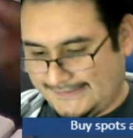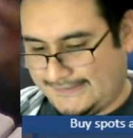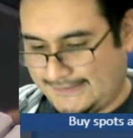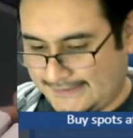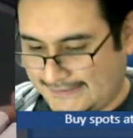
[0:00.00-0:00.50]

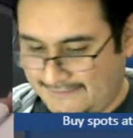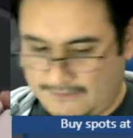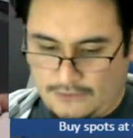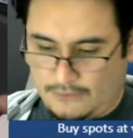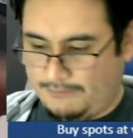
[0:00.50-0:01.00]
There's
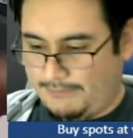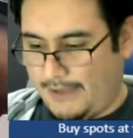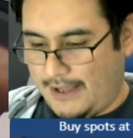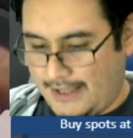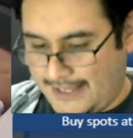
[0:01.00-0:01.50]
everybody who
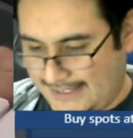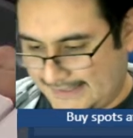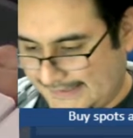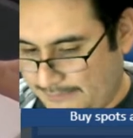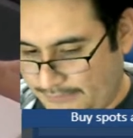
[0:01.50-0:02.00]
bought a
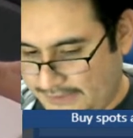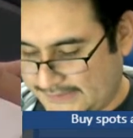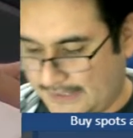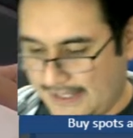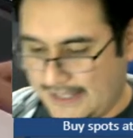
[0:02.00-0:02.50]
set break
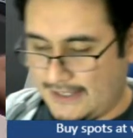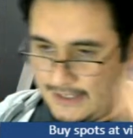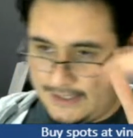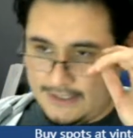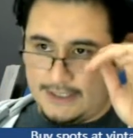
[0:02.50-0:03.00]
spot.
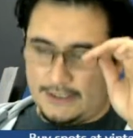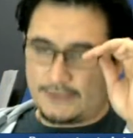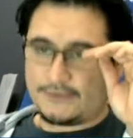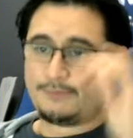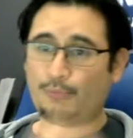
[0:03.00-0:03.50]
And
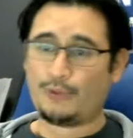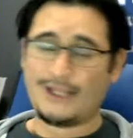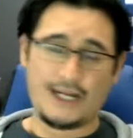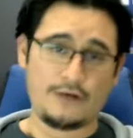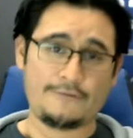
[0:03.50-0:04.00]
there's
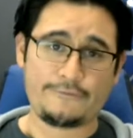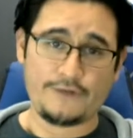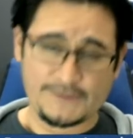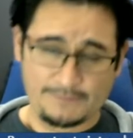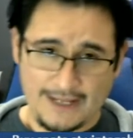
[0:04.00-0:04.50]
plenty of
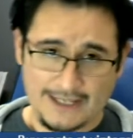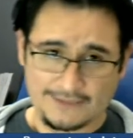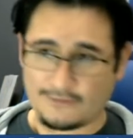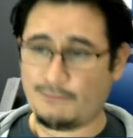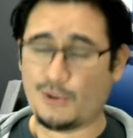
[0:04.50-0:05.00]
free spots
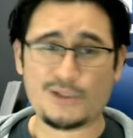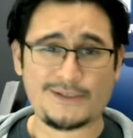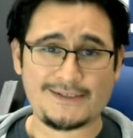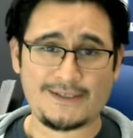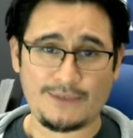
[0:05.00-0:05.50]
from
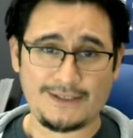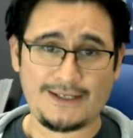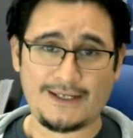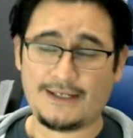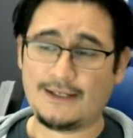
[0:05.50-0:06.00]
bonuses that we
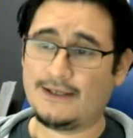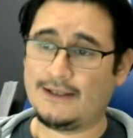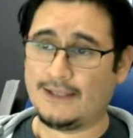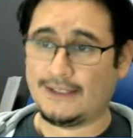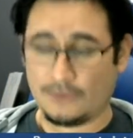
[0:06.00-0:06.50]
did,
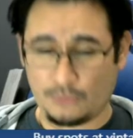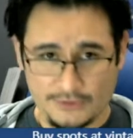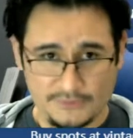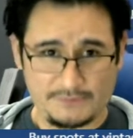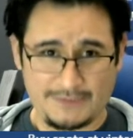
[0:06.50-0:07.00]
like the
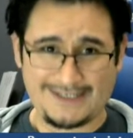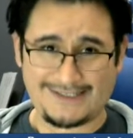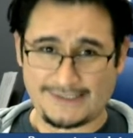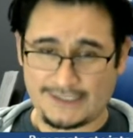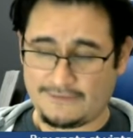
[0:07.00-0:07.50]
wheel spins
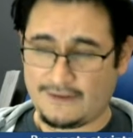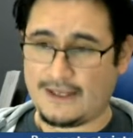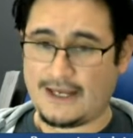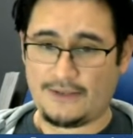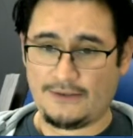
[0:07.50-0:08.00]
and stuff like
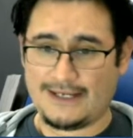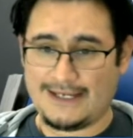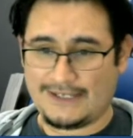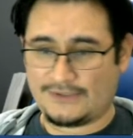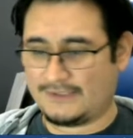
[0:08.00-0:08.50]
that. You got
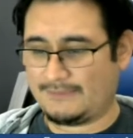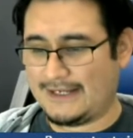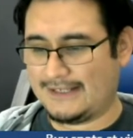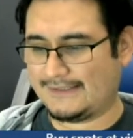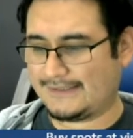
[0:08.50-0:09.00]
extra
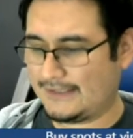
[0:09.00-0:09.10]
spots.